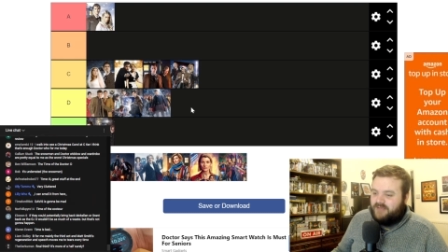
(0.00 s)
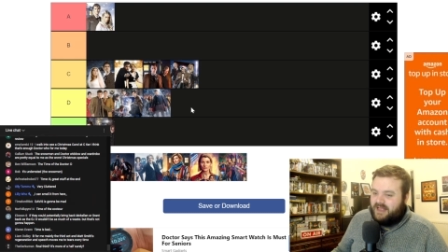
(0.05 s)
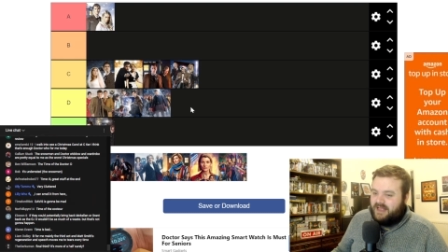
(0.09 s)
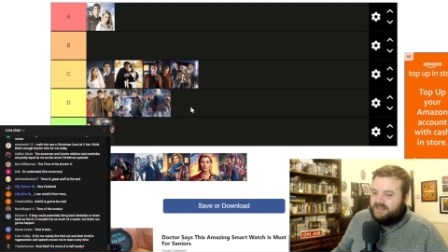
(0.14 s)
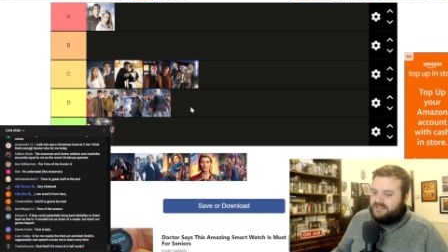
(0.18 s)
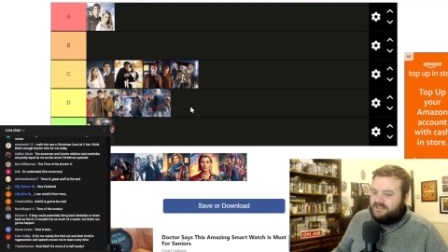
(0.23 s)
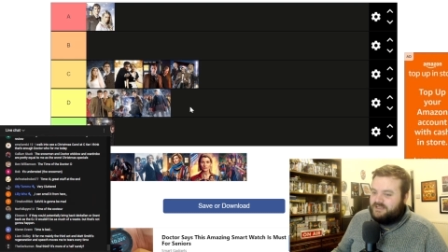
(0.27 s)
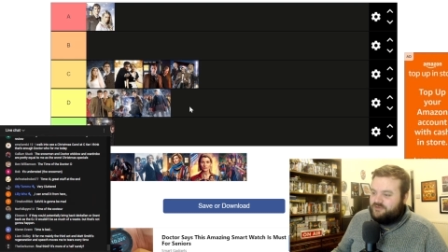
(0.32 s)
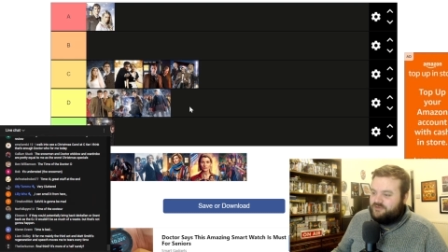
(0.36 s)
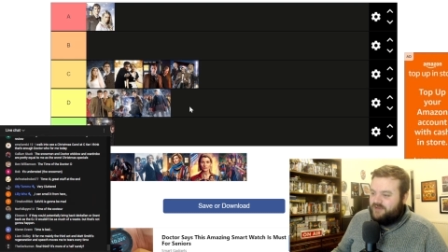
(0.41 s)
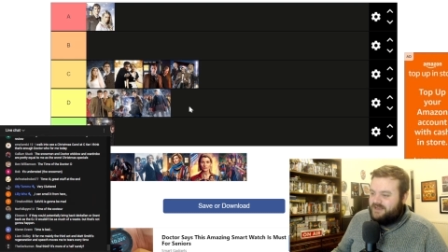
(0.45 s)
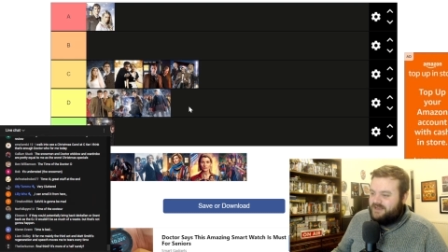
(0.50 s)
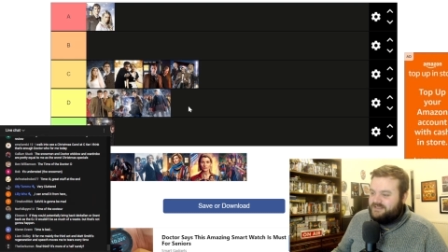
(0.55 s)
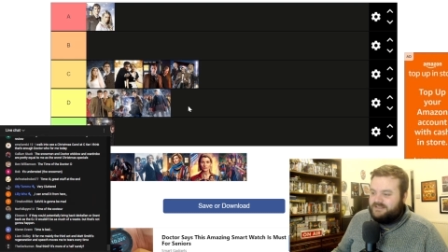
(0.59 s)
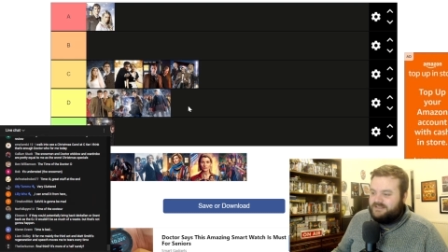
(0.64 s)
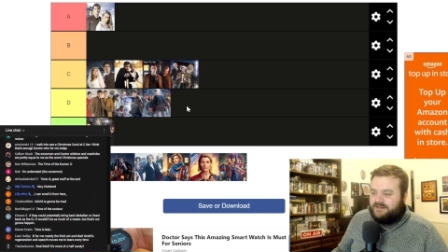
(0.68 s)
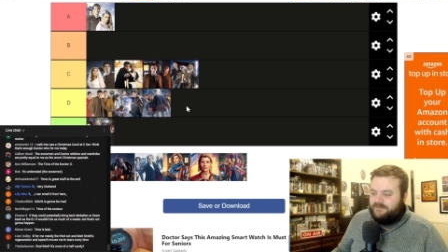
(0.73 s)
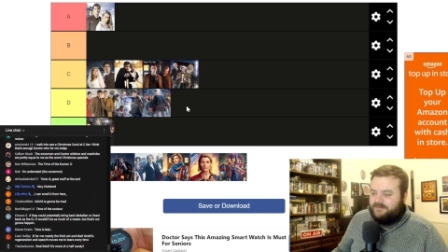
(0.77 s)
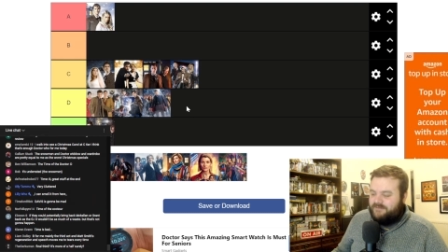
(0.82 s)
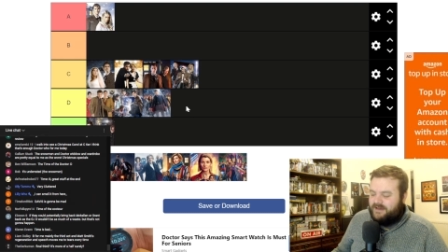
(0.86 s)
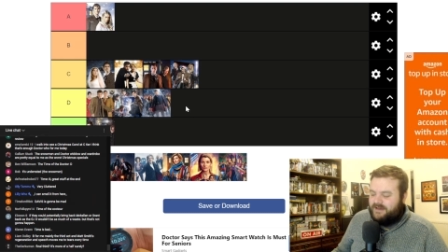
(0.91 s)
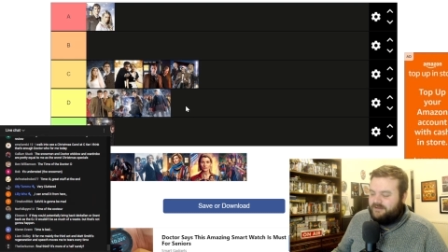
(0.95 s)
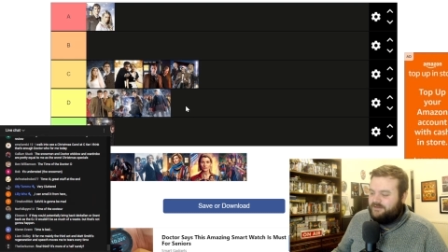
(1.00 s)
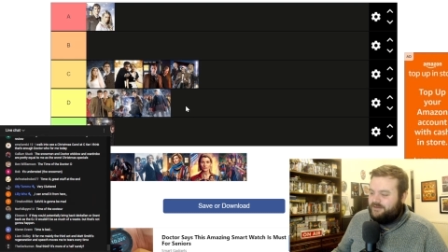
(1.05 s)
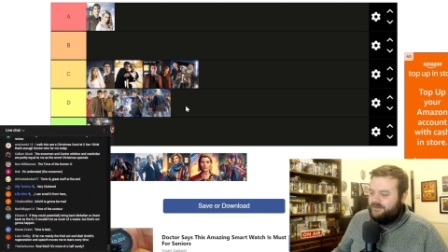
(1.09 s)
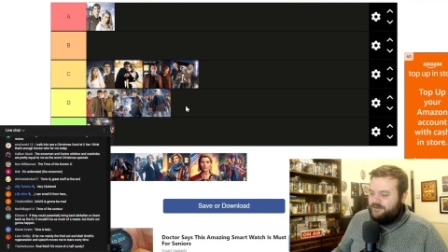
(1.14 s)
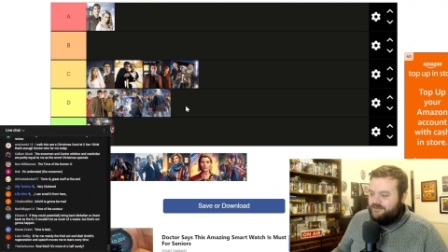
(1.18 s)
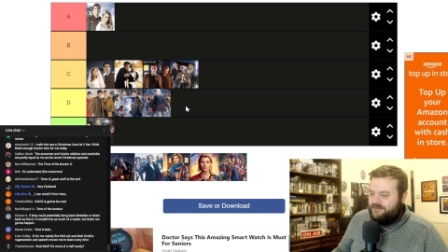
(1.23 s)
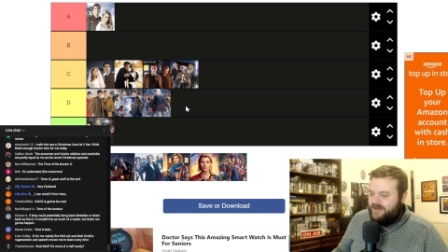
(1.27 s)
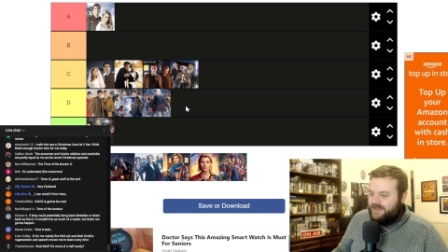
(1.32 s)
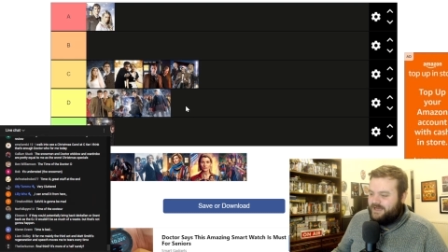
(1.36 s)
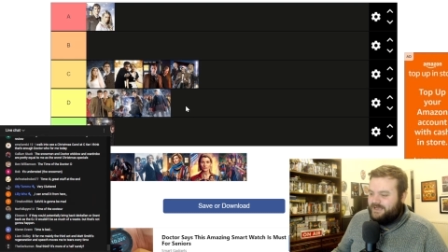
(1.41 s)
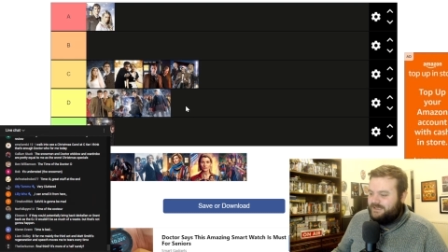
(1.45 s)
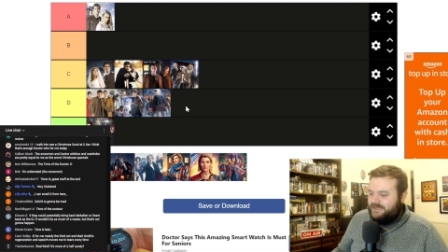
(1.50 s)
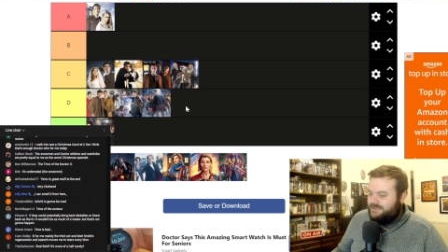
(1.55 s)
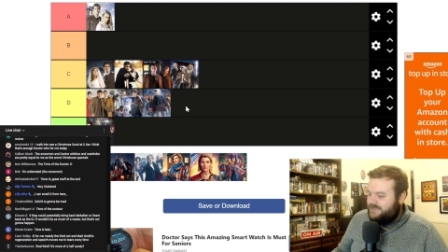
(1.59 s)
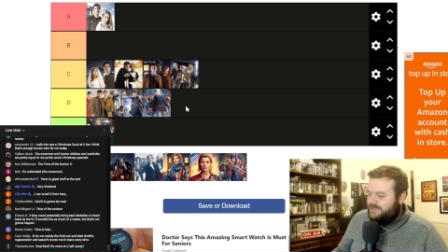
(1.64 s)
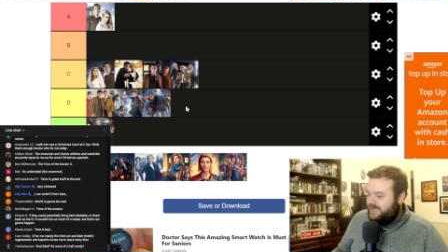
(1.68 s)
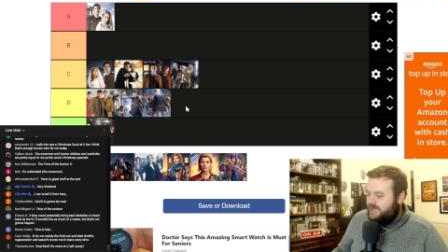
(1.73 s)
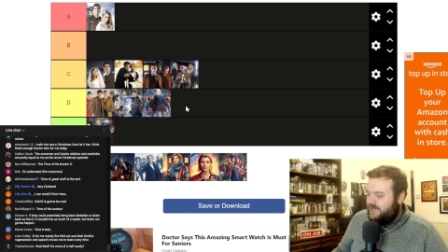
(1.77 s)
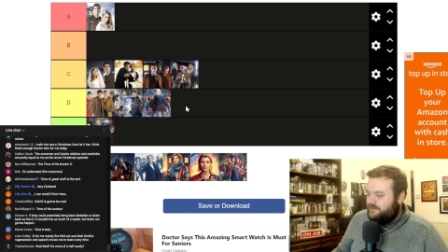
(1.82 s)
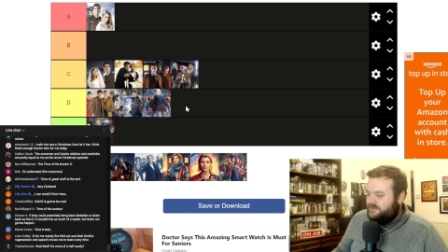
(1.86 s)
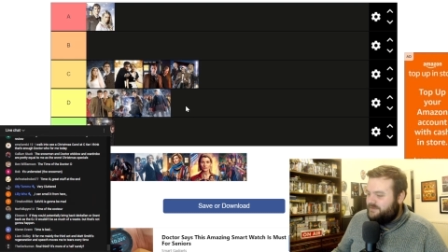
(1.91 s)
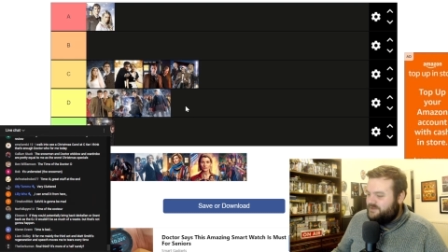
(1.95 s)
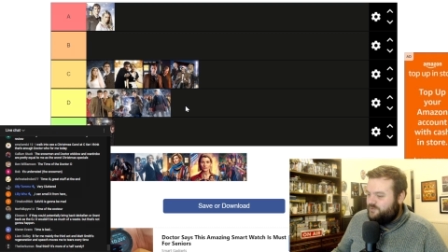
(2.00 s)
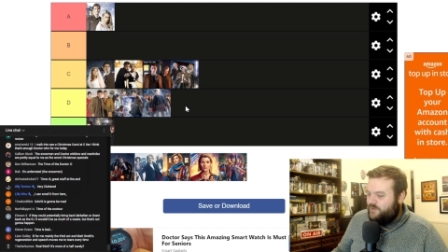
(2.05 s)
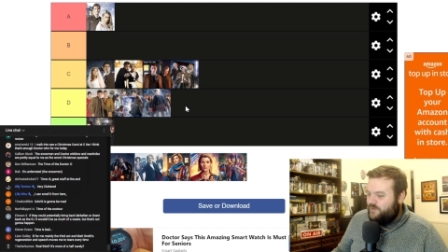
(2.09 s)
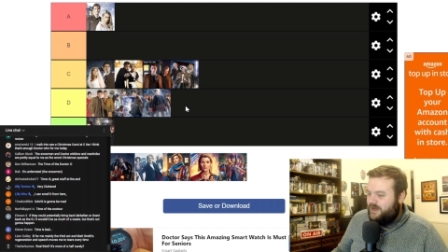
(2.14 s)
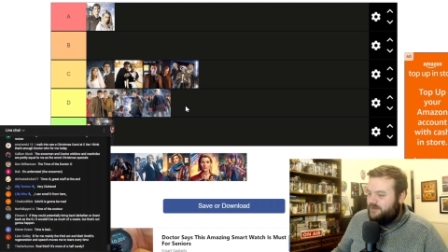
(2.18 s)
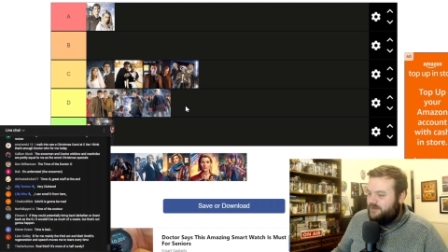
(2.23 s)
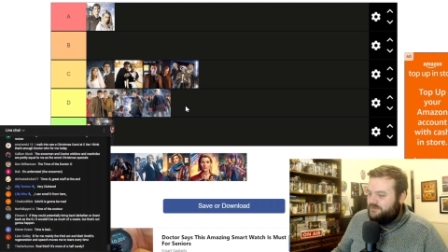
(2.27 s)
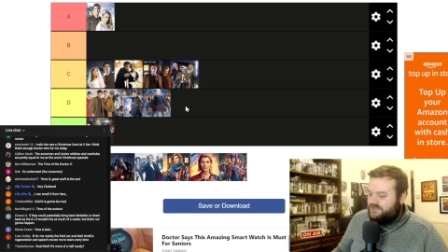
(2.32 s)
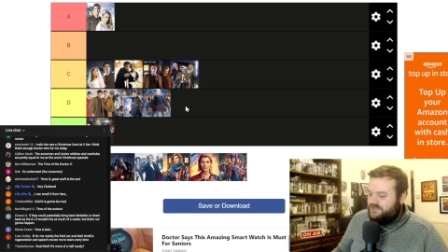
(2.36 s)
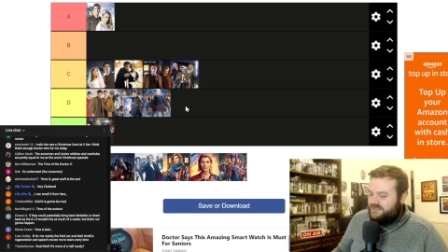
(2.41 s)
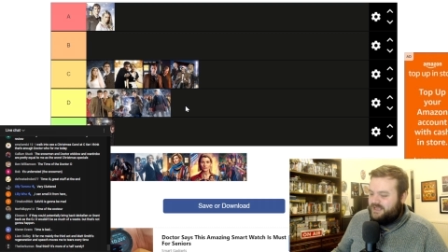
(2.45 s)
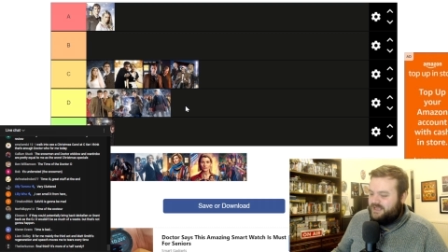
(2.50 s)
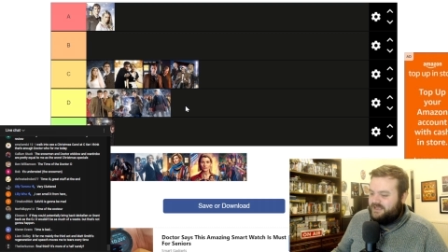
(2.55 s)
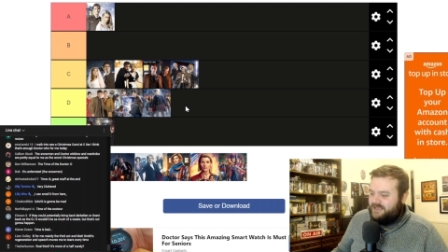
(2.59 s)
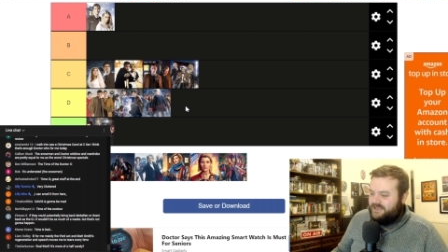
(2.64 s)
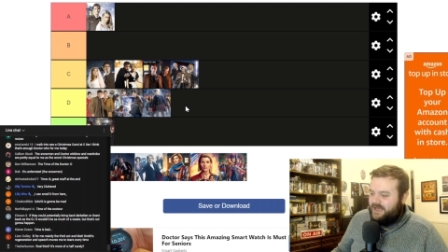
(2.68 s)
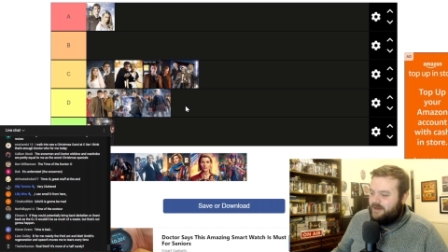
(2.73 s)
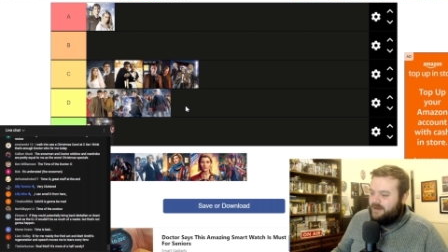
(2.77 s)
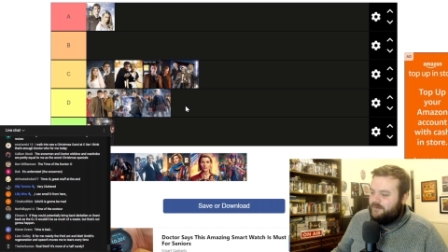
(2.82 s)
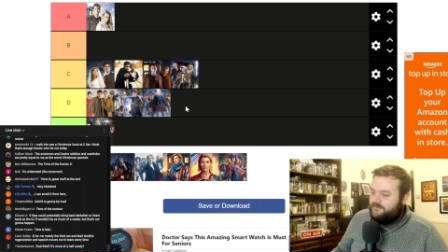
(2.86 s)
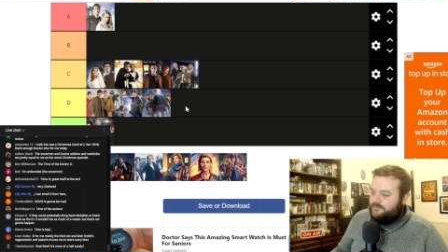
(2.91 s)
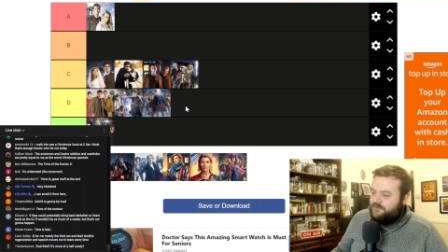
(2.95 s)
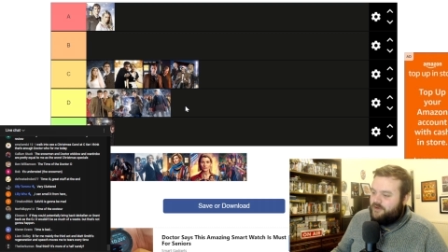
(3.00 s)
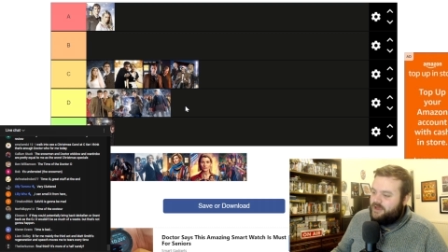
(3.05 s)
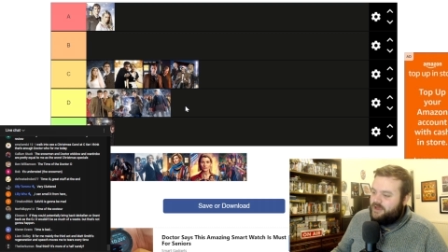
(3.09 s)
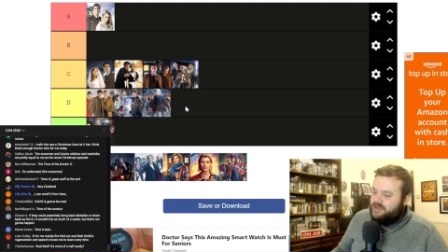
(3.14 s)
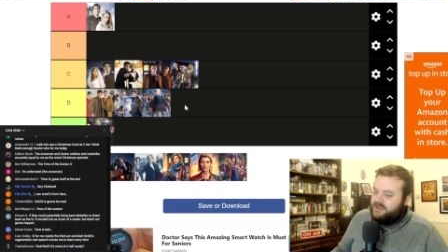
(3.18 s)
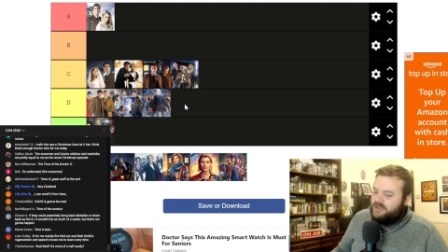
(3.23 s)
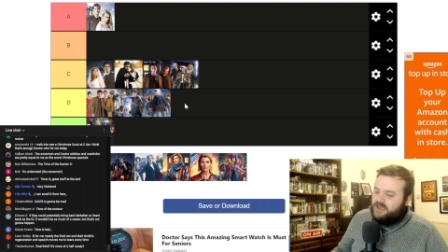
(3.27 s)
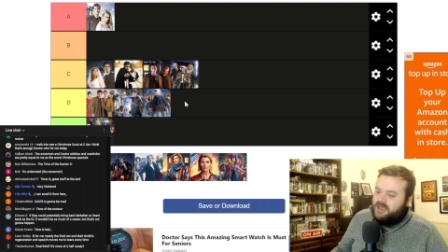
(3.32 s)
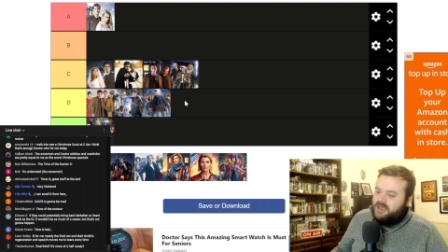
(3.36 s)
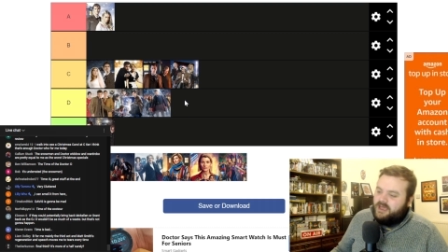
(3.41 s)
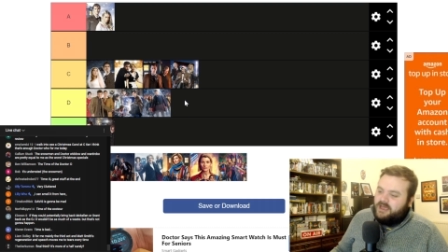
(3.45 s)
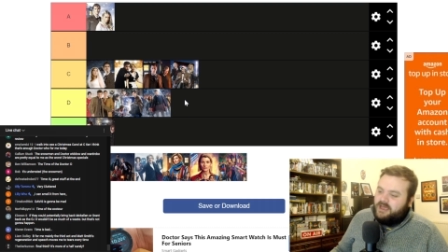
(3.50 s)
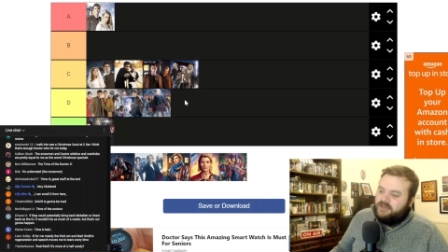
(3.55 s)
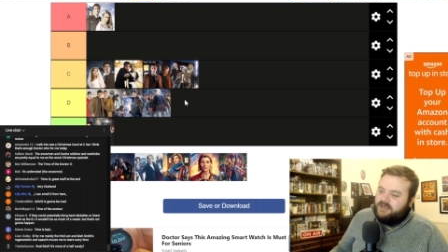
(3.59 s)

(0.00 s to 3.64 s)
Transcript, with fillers: As he tries to defend the crack in time as well, so that Gallifrey